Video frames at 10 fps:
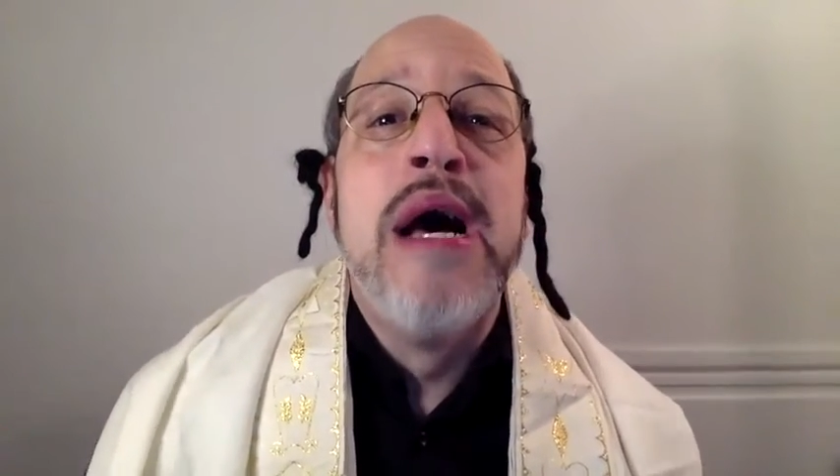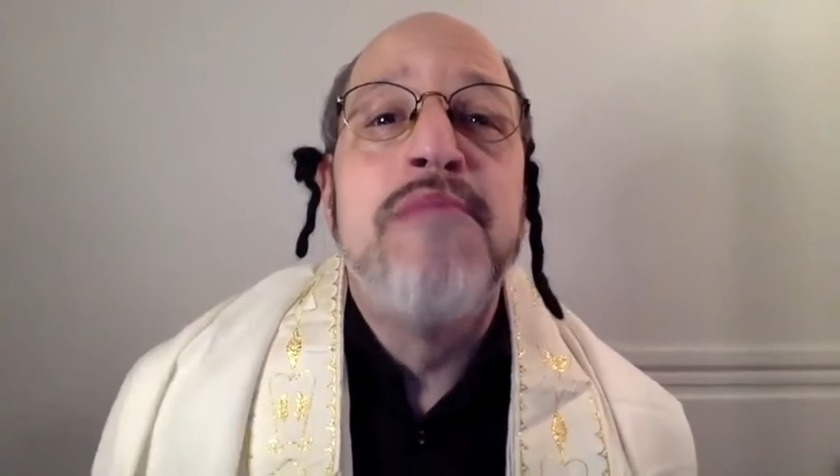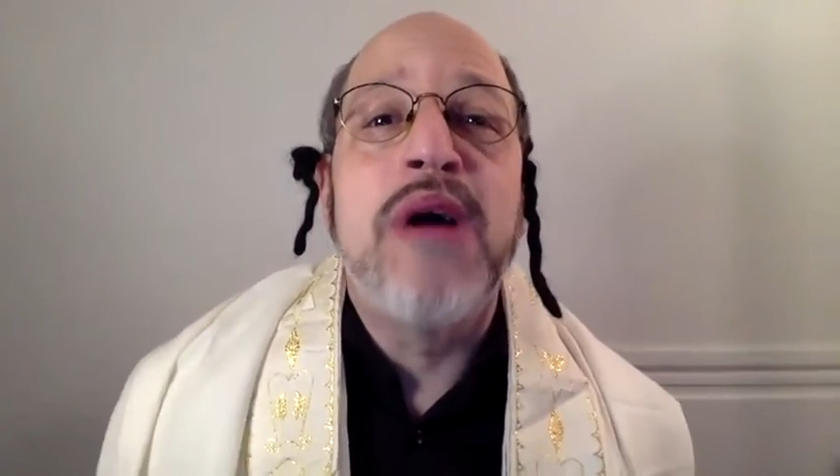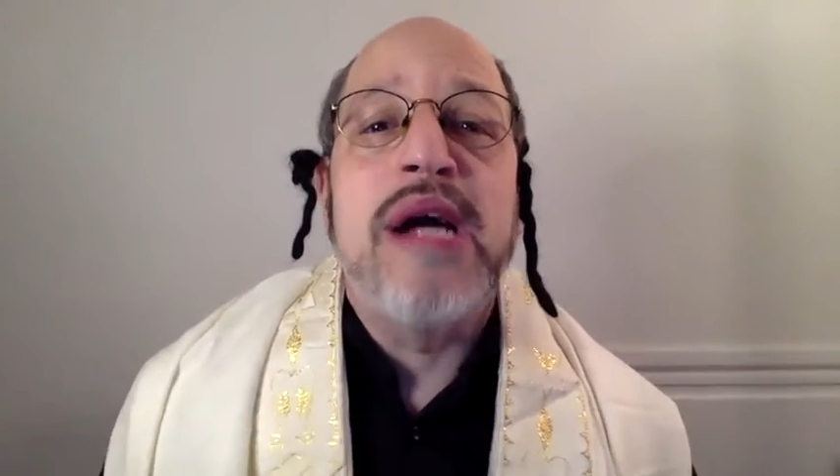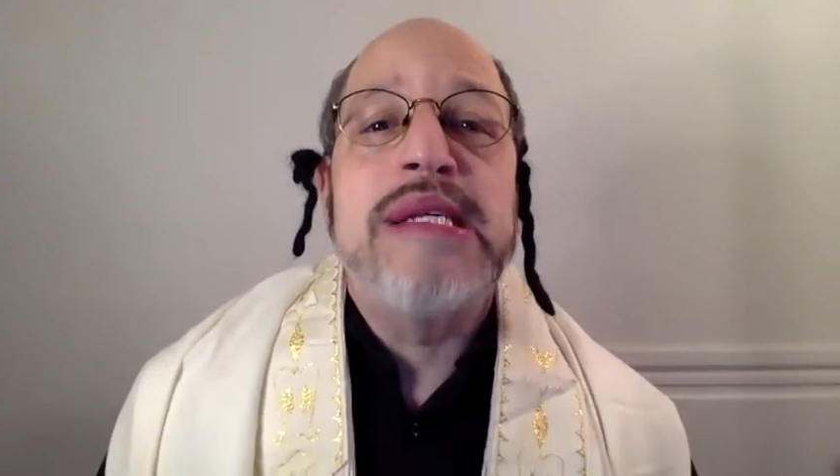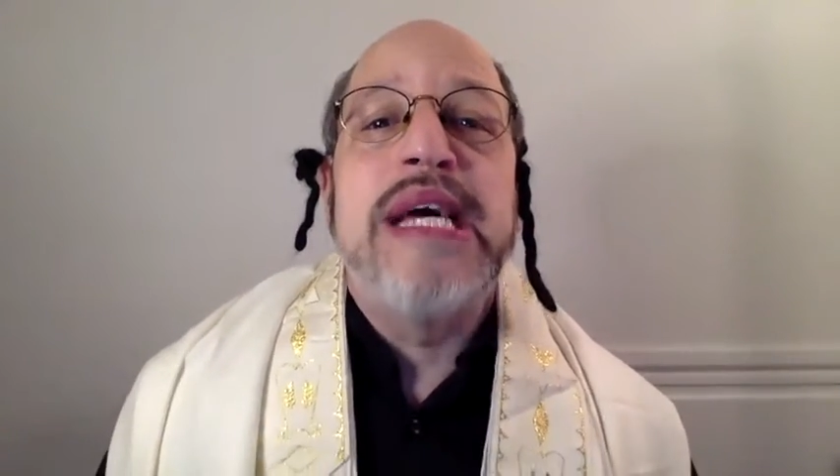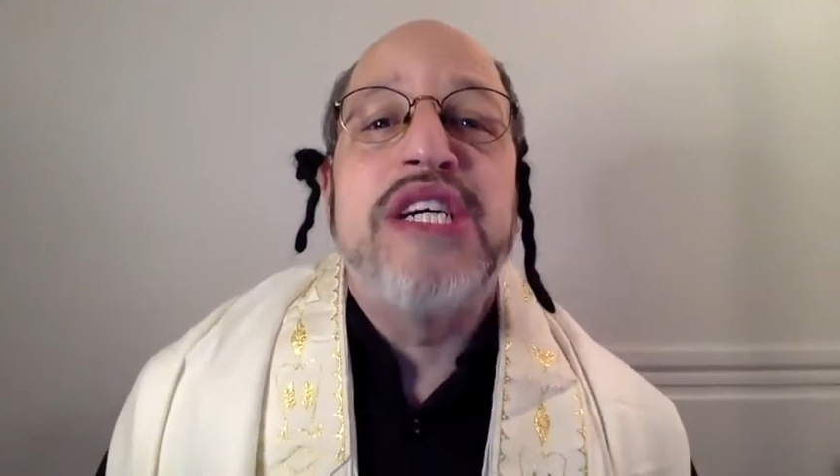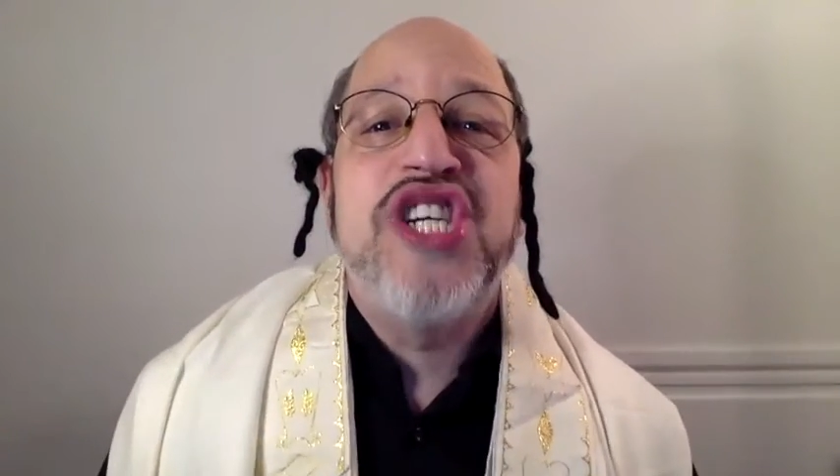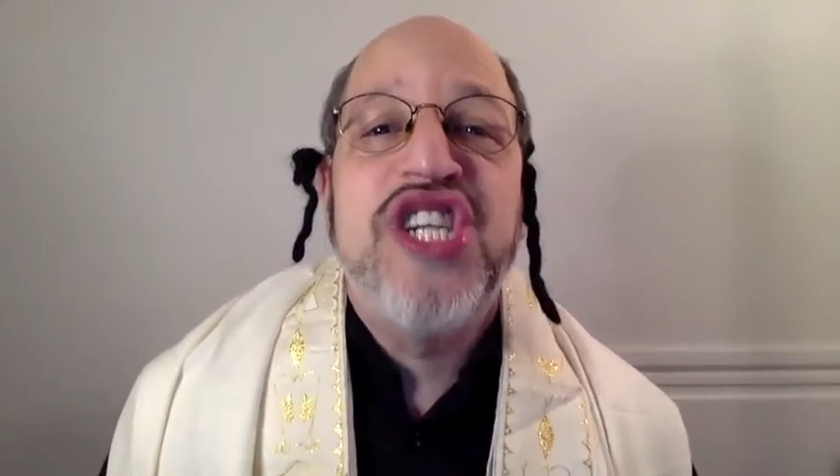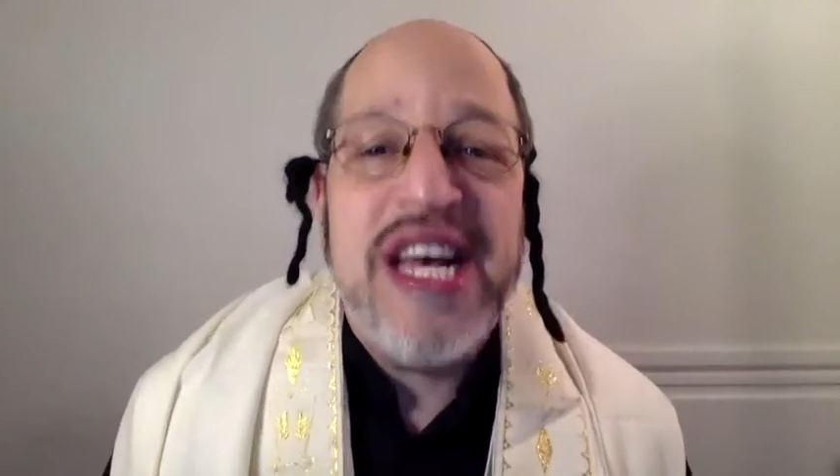because the
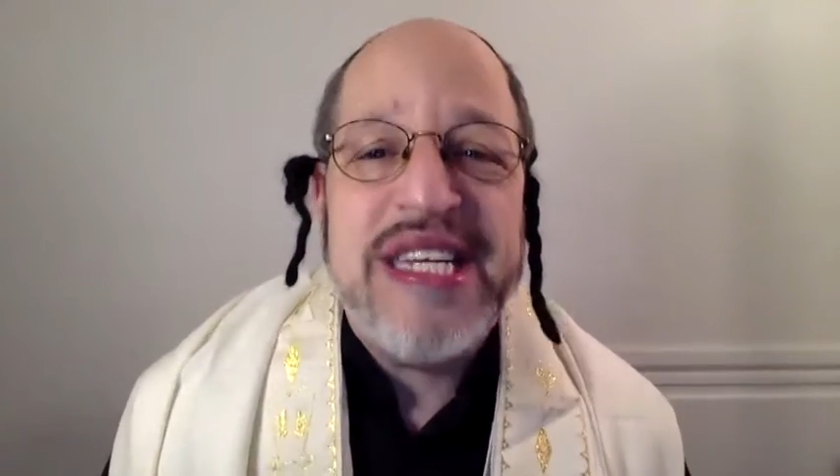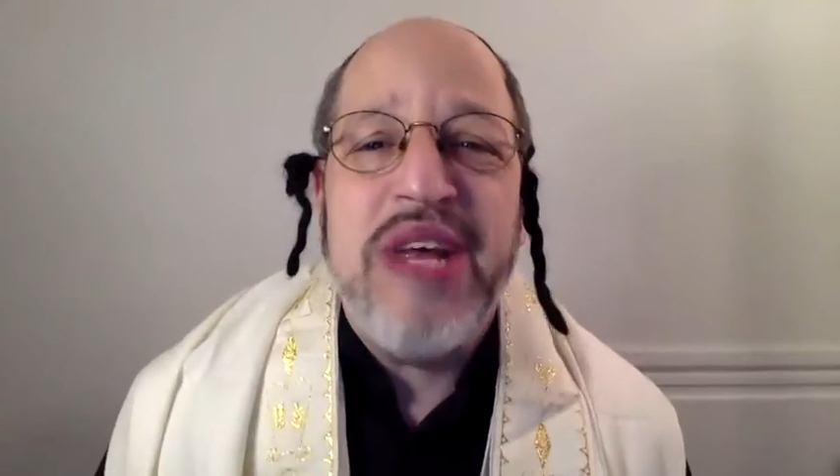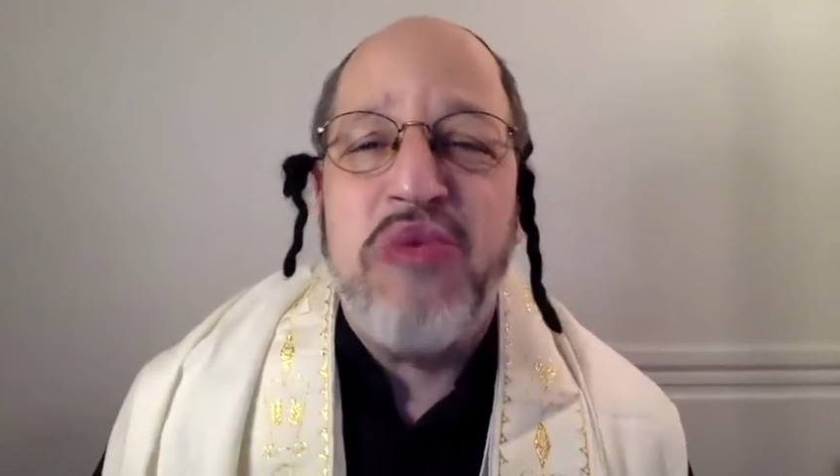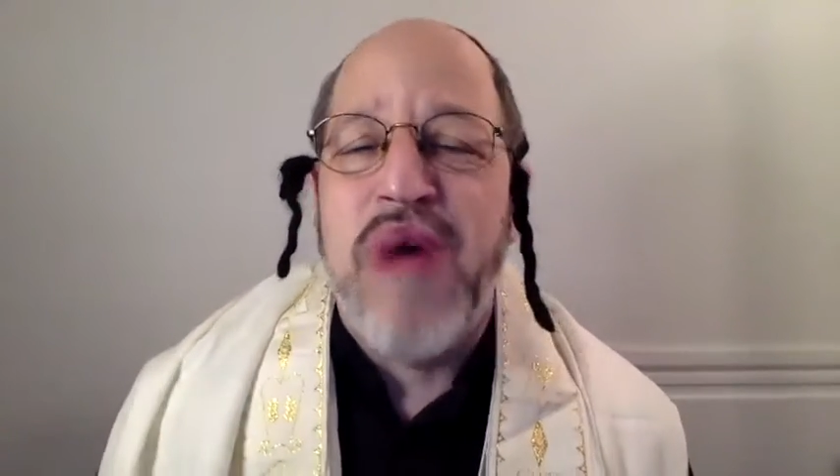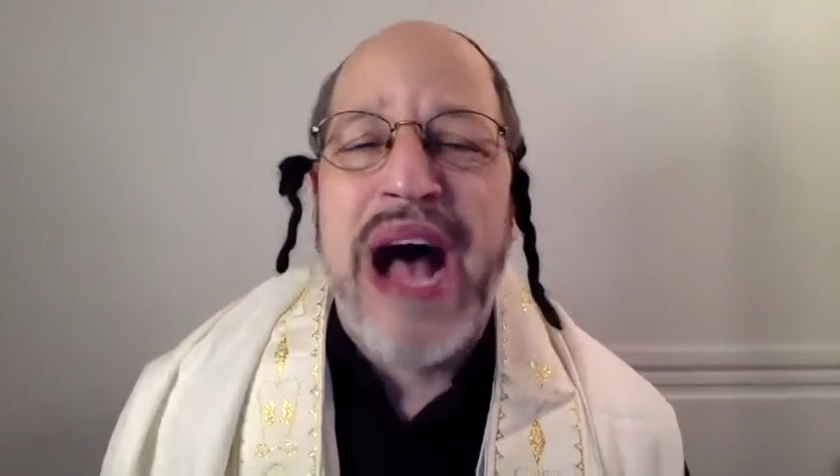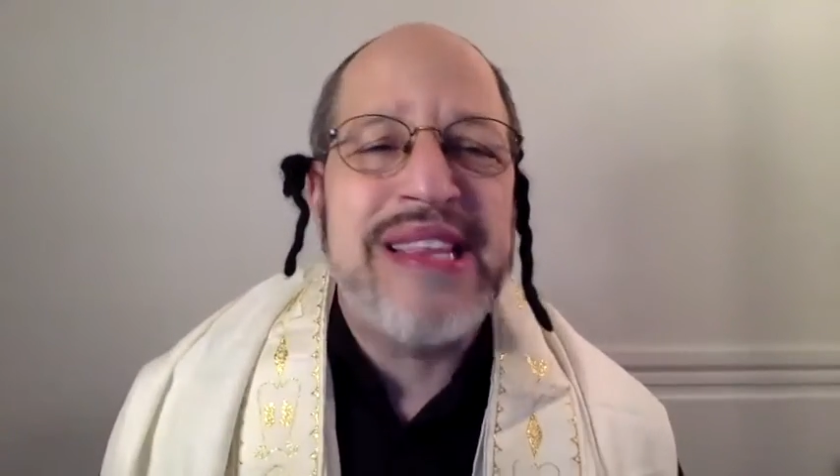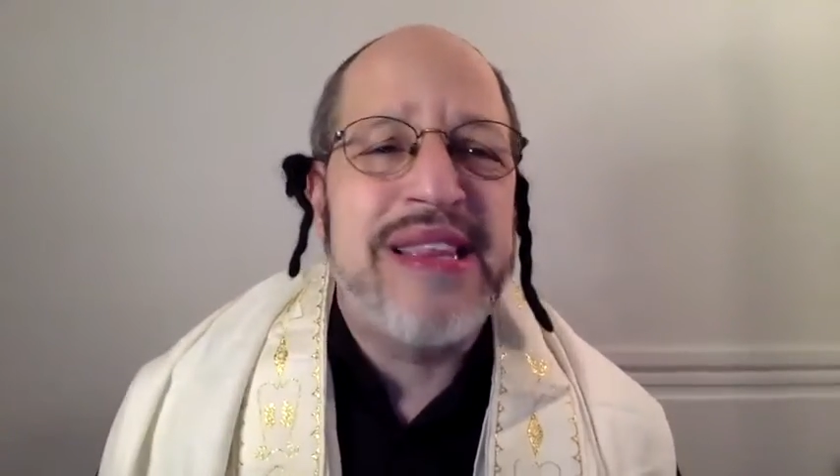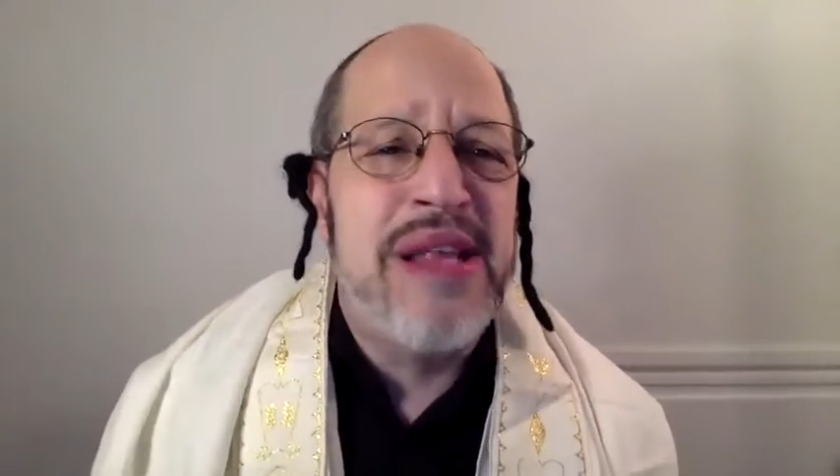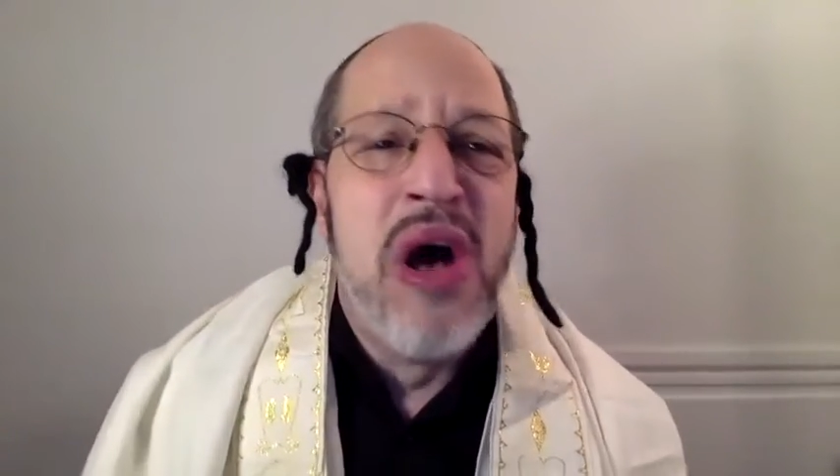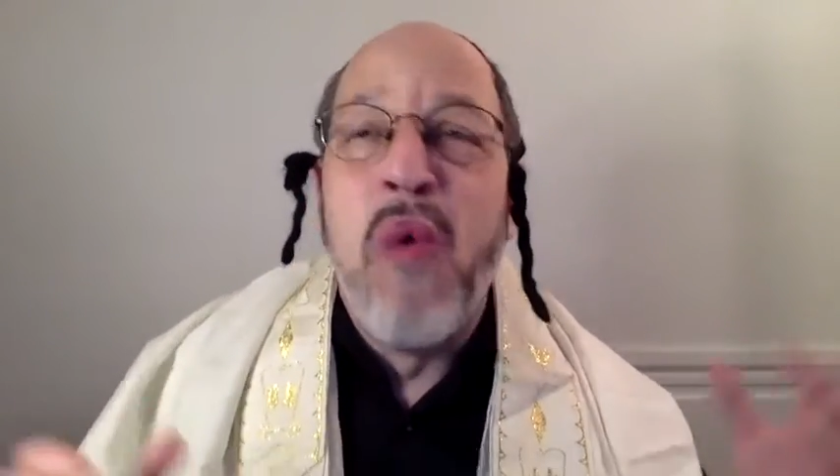shitty,
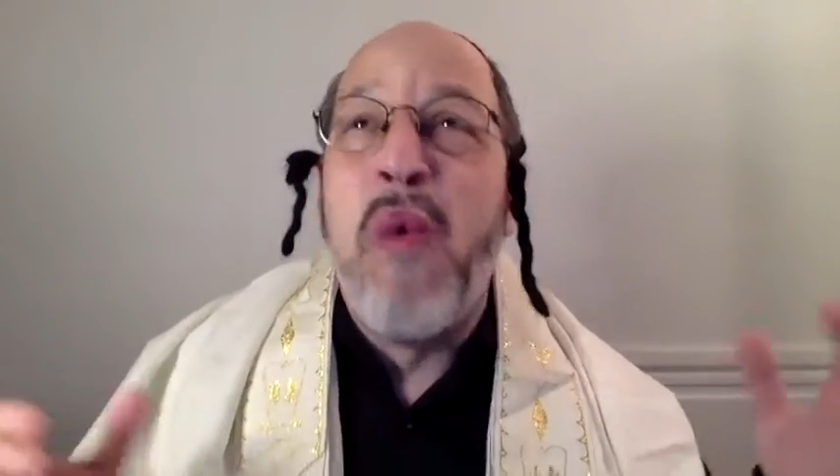rotten,